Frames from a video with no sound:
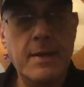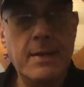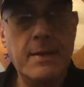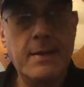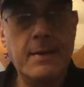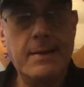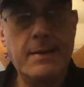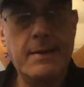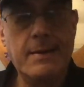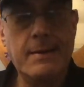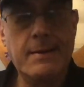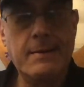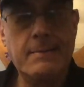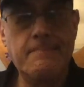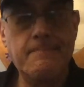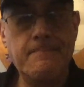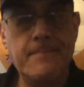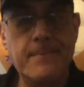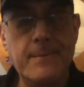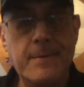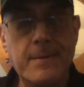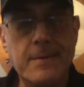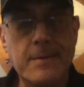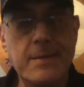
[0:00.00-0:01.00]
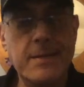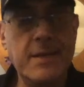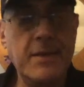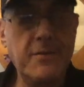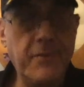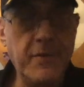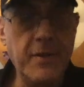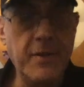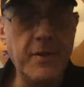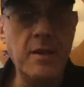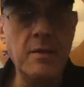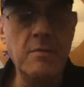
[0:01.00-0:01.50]
um
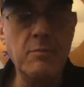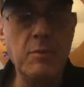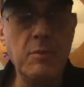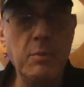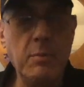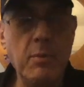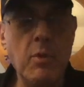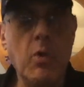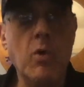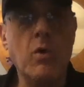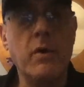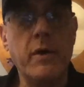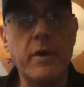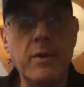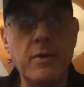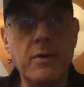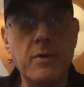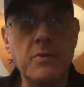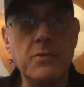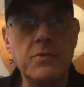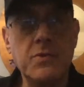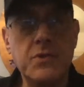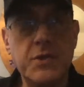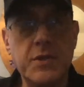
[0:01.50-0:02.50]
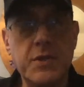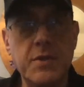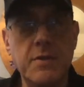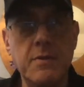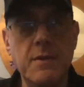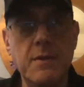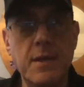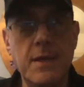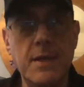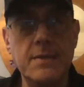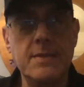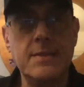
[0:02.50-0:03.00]
living memorials to
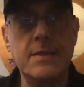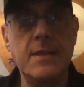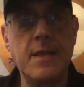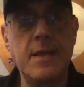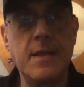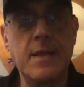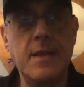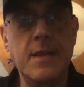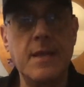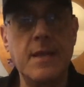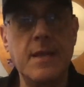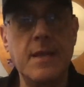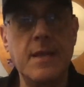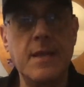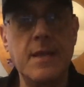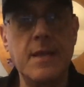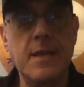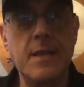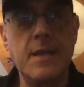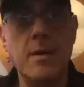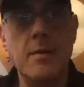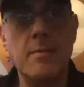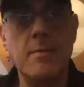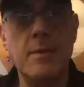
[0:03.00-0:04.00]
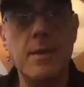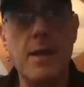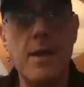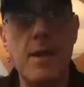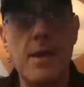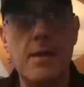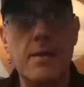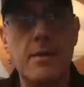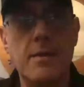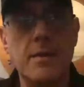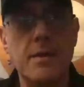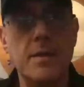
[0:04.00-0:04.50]
his name um,
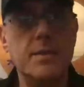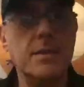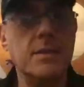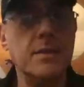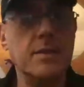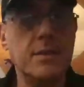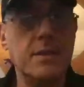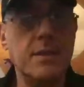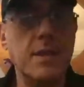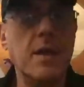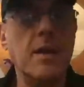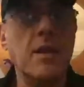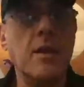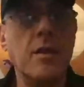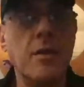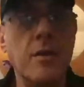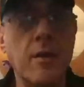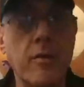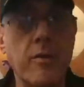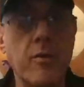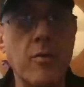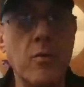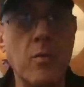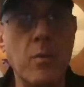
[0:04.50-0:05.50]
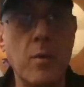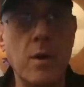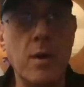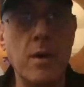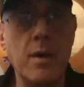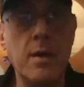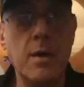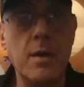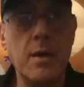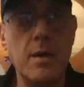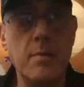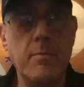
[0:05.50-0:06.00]
and this is yet another
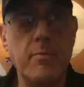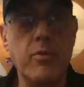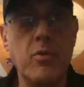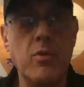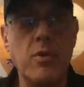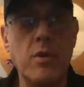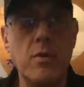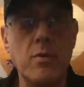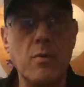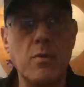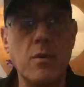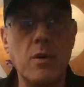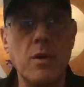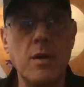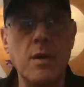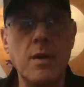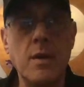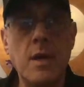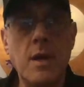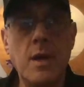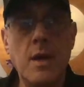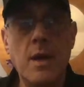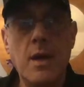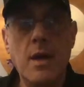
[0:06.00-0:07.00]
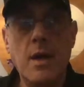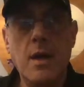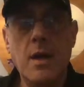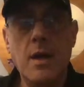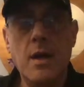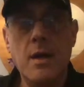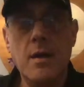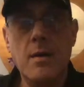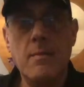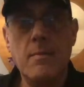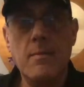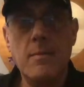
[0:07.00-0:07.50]
one, an important one.
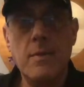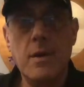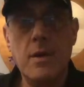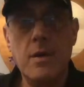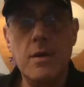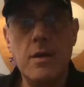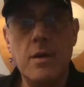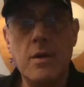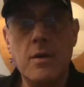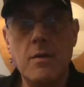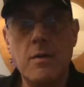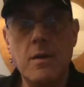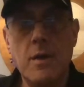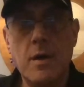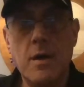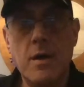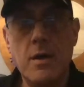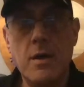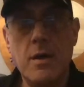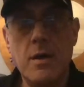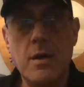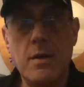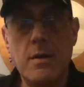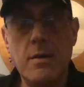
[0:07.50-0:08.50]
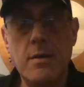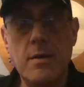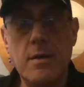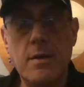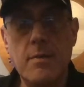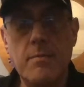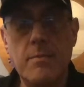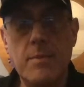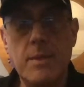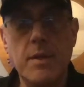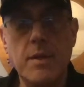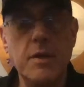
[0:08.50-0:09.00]
Um, you know, uh,
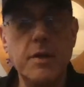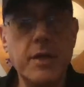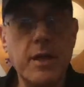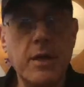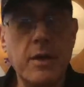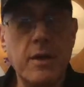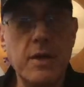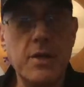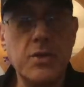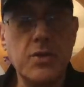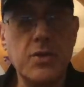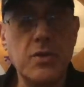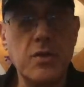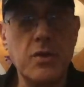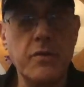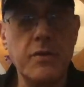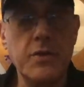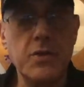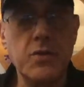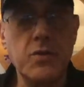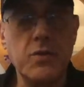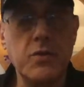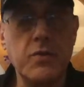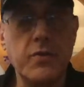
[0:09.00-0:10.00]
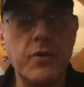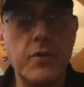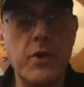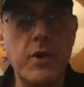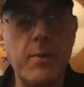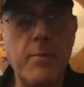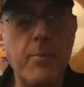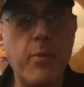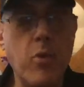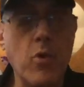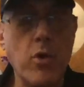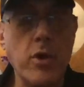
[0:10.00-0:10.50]
military service was very
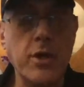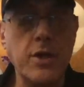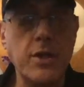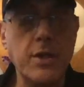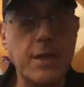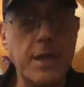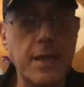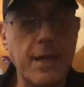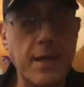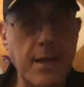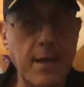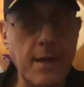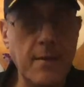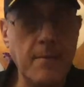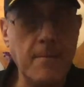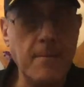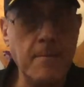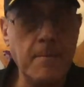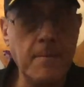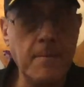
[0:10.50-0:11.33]
important to him.